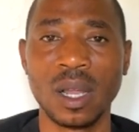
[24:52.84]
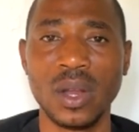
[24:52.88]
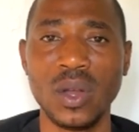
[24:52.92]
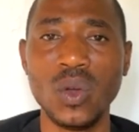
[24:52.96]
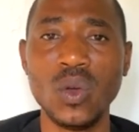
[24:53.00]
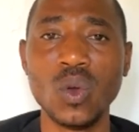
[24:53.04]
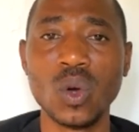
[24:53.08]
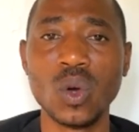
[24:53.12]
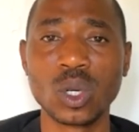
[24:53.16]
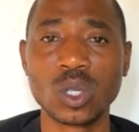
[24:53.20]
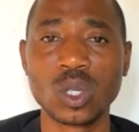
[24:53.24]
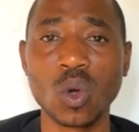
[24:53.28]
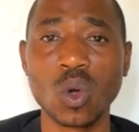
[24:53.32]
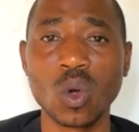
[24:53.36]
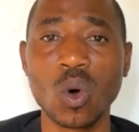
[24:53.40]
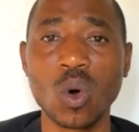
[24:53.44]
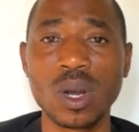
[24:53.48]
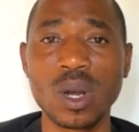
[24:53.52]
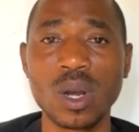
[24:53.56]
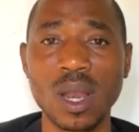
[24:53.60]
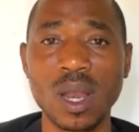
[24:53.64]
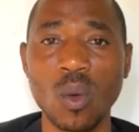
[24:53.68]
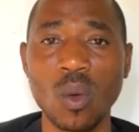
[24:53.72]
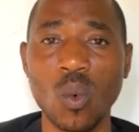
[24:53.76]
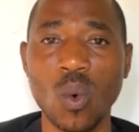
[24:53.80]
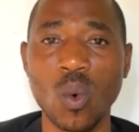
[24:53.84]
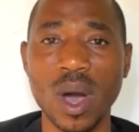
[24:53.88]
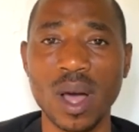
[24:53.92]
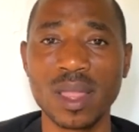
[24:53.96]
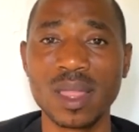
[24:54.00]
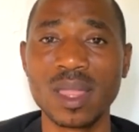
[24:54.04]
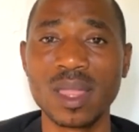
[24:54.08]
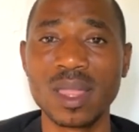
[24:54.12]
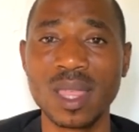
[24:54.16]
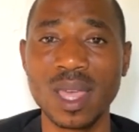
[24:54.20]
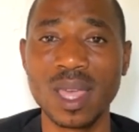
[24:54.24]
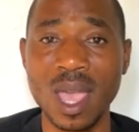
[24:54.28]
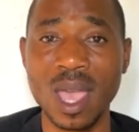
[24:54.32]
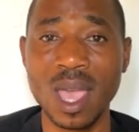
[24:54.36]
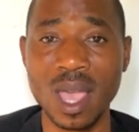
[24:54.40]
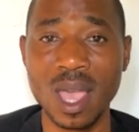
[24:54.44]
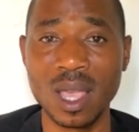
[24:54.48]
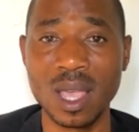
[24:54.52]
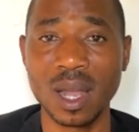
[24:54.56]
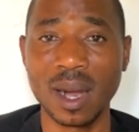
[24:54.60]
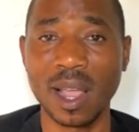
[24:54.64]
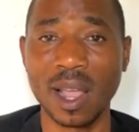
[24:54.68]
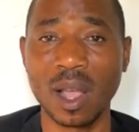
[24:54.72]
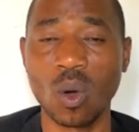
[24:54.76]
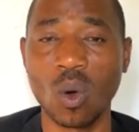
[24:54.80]
not only were
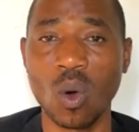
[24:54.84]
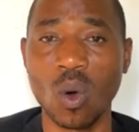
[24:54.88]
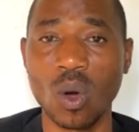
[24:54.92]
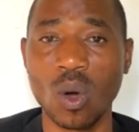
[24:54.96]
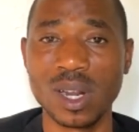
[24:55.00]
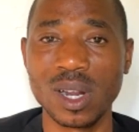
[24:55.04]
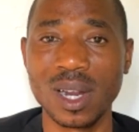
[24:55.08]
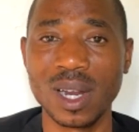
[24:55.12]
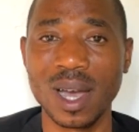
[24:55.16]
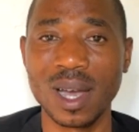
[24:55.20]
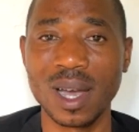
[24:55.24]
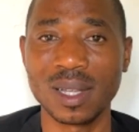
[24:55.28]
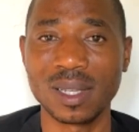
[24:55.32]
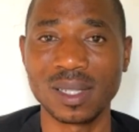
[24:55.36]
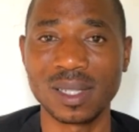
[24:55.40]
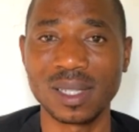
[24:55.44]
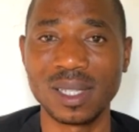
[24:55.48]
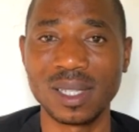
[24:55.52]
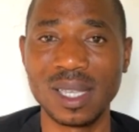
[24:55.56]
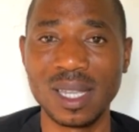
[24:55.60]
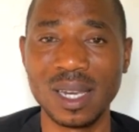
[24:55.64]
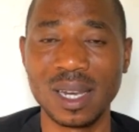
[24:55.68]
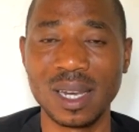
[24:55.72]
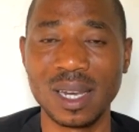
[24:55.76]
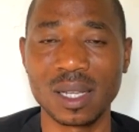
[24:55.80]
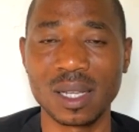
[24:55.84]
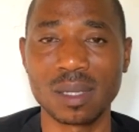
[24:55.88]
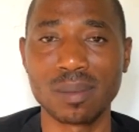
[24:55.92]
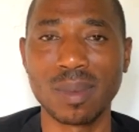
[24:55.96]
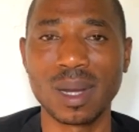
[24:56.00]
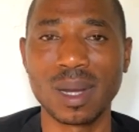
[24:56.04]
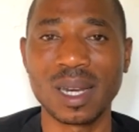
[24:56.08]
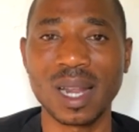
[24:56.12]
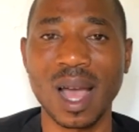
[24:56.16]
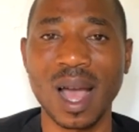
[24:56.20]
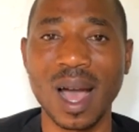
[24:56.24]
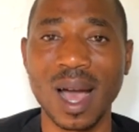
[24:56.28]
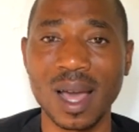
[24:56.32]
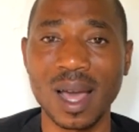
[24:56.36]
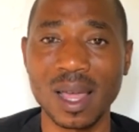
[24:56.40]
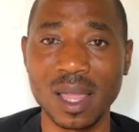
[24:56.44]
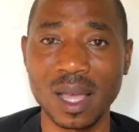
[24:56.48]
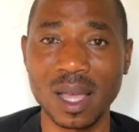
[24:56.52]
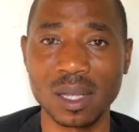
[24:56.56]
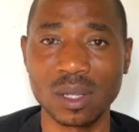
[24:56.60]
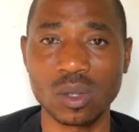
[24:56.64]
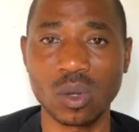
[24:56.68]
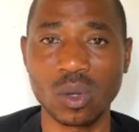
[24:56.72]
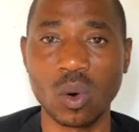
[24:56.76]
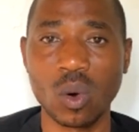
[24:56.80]
they recorded as sinners, but
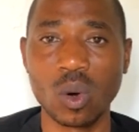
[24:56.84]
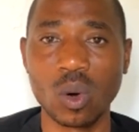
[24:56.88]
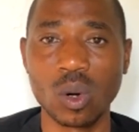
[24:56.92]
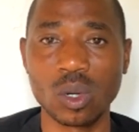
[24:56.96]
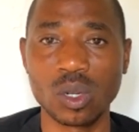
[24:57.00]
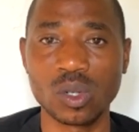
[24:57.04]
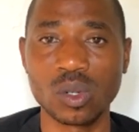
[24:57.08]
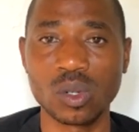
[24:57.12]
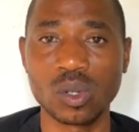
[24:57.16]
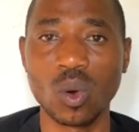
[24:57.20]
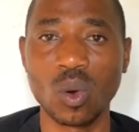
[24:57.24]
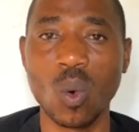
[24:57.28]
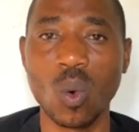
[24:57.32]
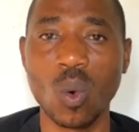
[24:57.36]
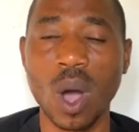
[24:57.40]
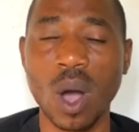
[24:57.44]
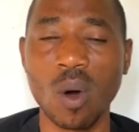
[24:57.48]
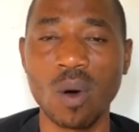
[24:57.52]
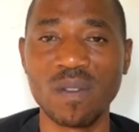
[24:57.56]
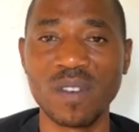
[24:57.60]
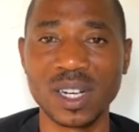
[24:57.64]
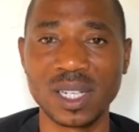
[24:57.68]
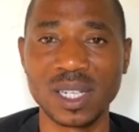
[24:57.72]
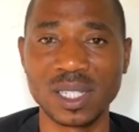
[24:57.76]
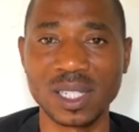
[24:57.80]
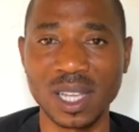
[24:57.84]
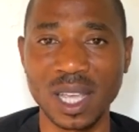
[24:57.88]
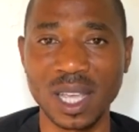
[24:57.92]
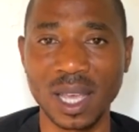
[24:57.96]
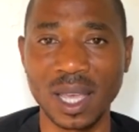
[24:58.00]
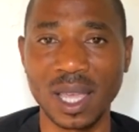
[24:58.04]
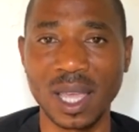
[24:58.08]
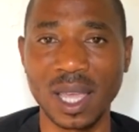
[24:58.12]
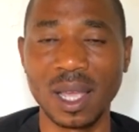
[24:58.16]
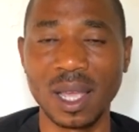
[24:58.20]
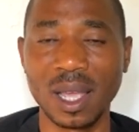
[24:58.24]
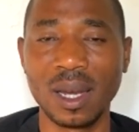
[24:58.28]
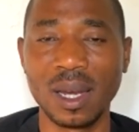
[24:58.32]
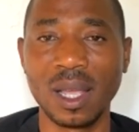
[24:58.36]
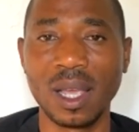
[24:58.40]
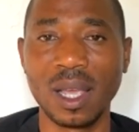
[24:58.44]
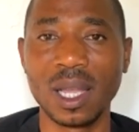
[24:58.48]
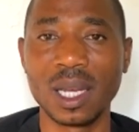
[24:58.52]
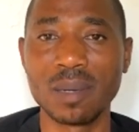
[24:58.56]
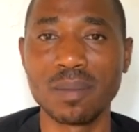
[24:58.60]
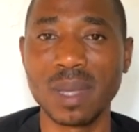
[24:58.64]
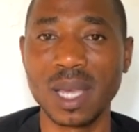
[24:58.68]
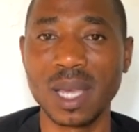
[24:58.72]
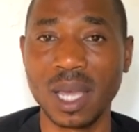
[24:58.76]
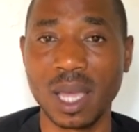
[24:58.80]
others also were overtaken
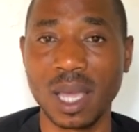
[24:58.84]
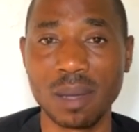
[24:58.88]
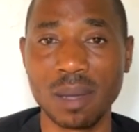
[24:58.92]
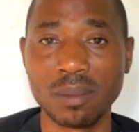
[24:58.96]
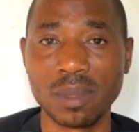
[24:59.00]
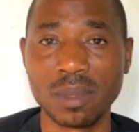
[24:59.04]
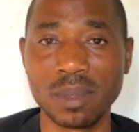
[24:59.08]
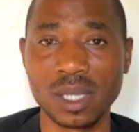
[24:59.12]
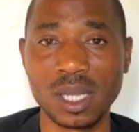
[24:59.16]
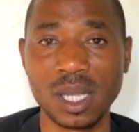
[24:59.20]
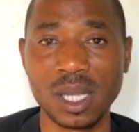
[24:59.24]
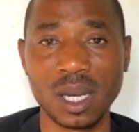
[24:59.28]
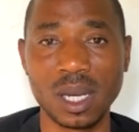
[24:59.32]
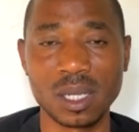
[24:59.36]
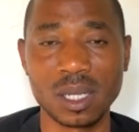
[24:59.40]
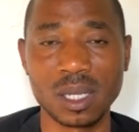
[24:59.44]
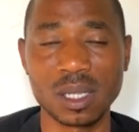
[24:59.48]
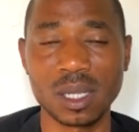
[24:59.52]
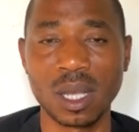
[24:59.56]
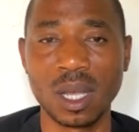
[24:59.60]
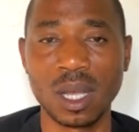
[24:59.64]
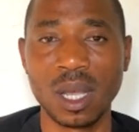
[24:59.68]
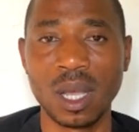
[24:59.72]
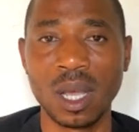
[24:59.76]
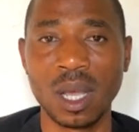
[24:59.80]
and became sinners.